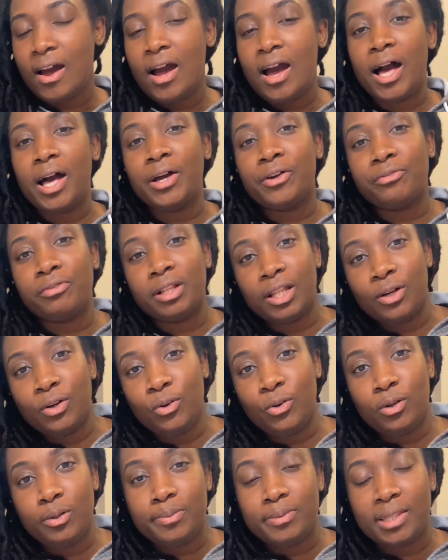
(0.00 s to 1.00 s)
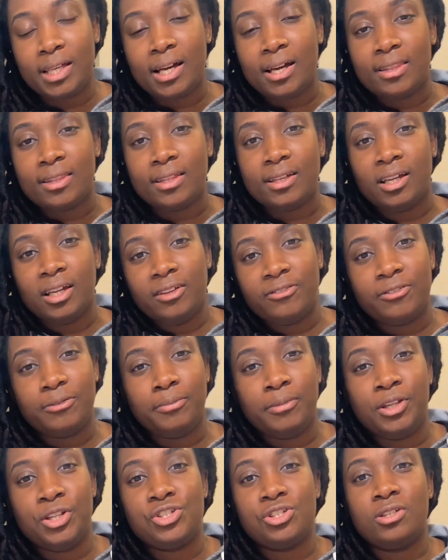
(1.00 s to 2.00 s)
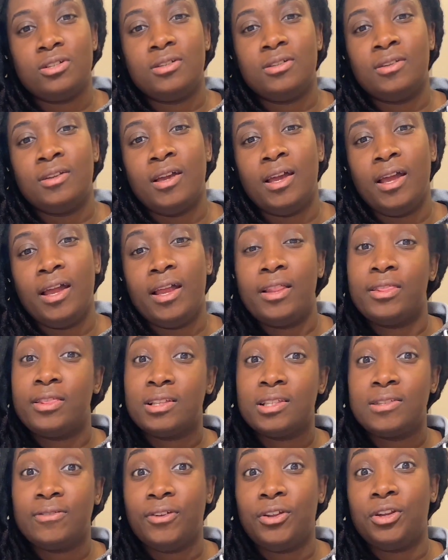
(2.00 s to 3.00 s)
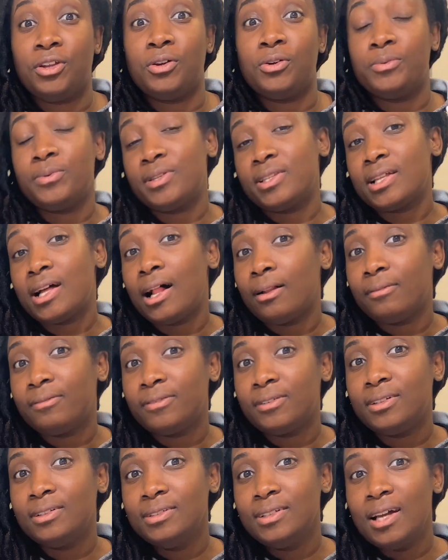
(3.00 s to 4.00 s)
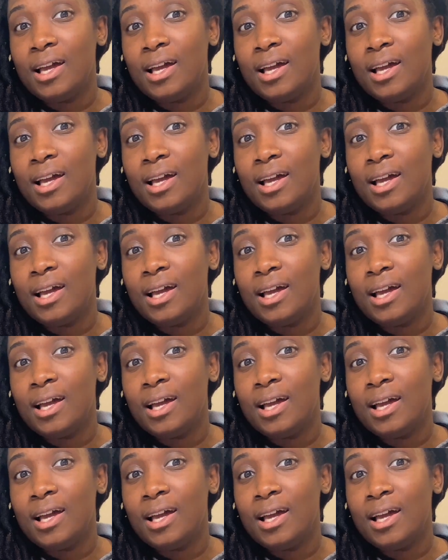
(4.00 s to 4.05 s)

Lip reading: I really hope that the information in this video was helpful,